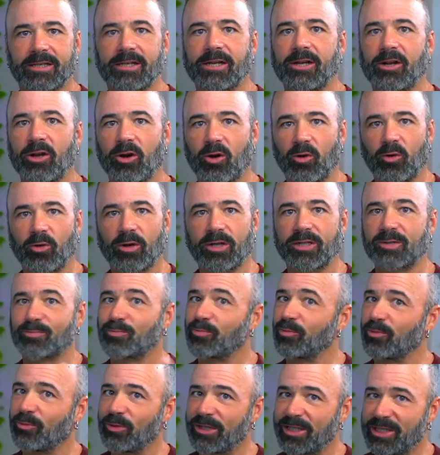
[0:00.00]

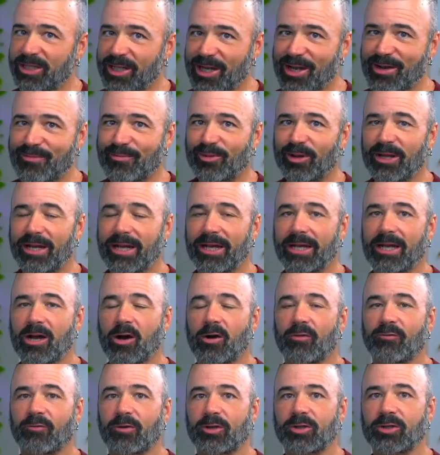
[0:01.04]
we see it playing
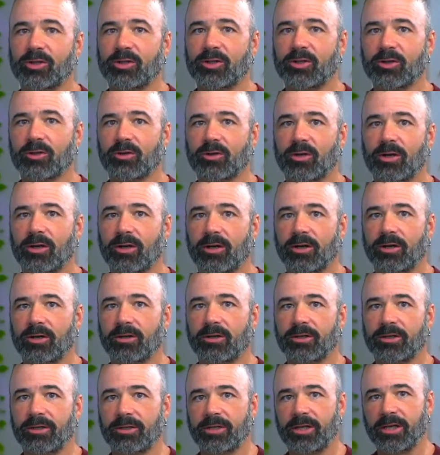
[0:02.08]
out for sure
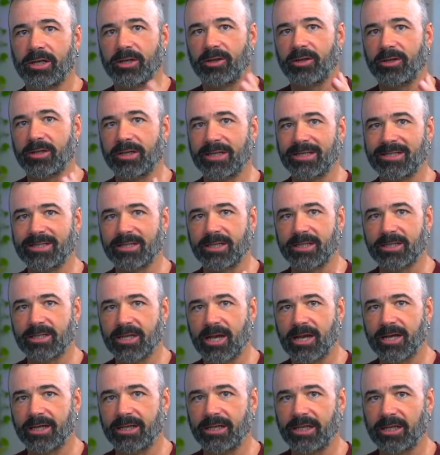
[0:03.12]
in
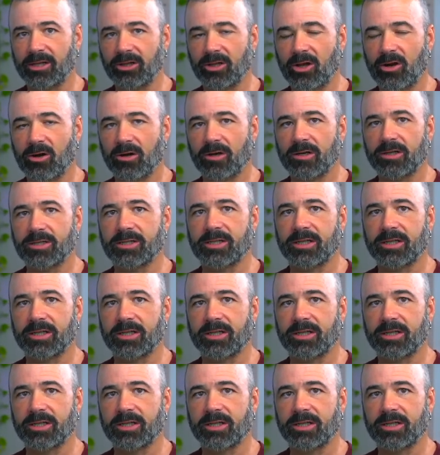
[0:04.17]
society at large.